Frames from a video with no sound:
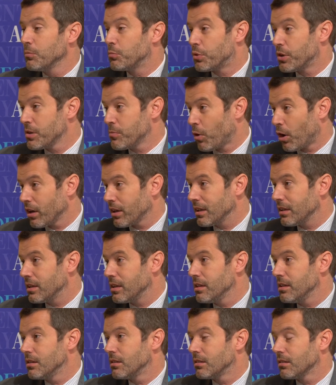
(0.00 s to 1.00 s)
and
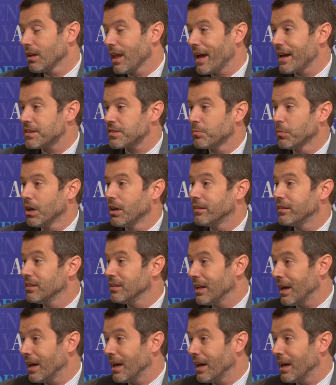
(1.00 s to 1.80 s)
pre-market here last month,